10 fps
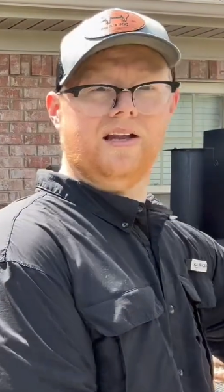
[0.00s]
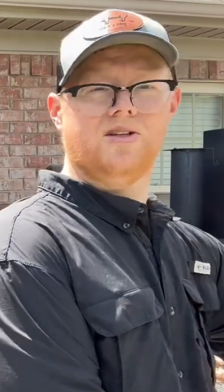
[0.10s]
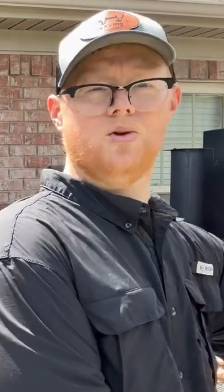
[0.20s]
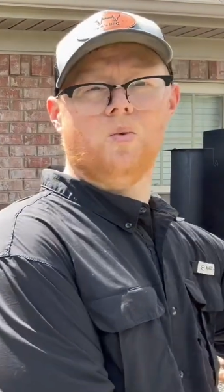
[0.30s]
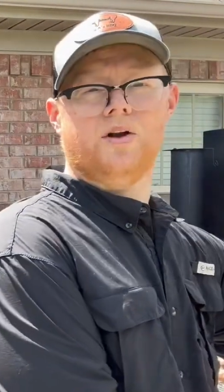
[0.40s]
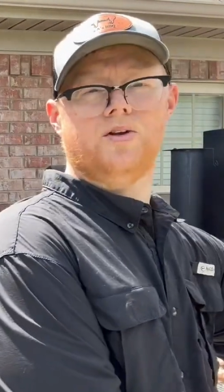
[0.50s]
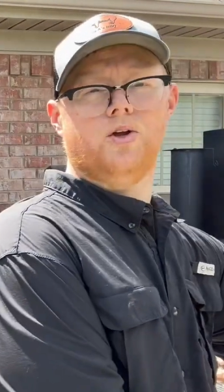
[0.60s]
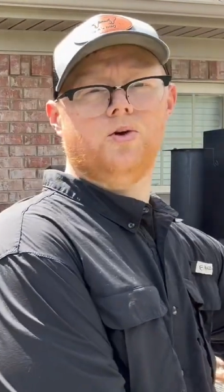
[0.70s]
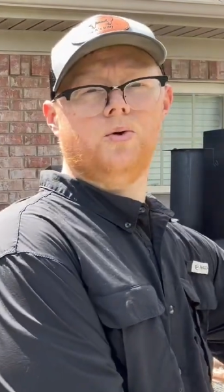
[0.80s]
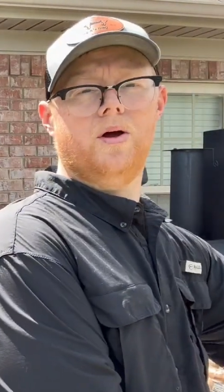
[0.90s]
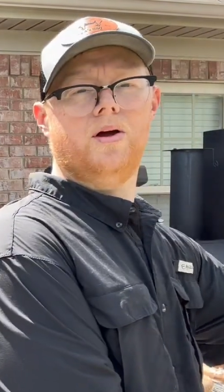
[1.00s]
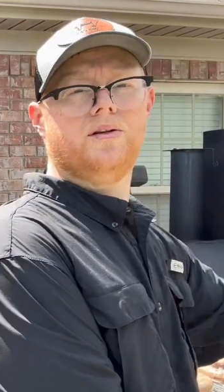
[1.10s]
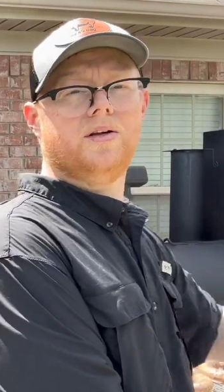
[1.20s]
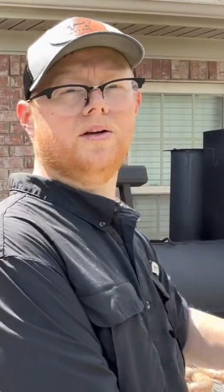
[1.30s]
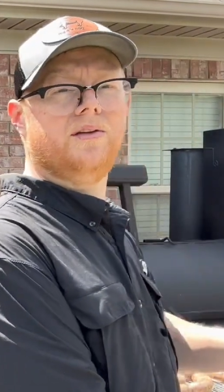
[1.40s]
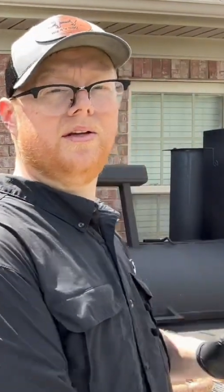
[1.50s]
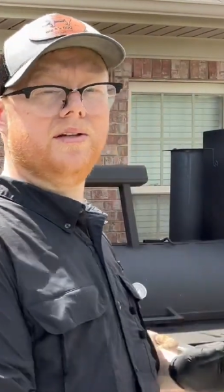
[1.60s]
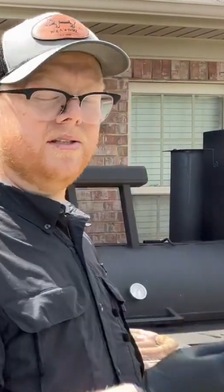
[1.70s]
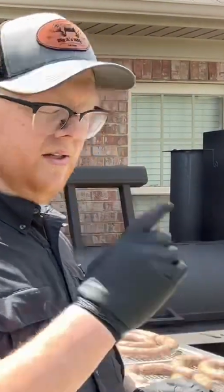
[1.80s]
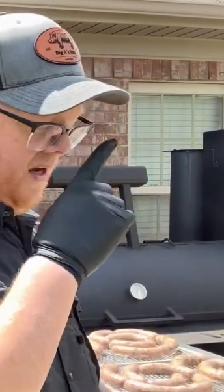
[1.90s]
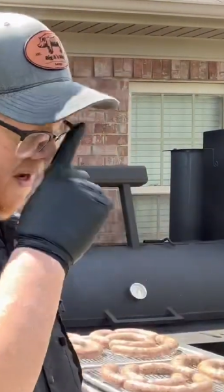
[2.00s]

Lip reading: that you want to do during this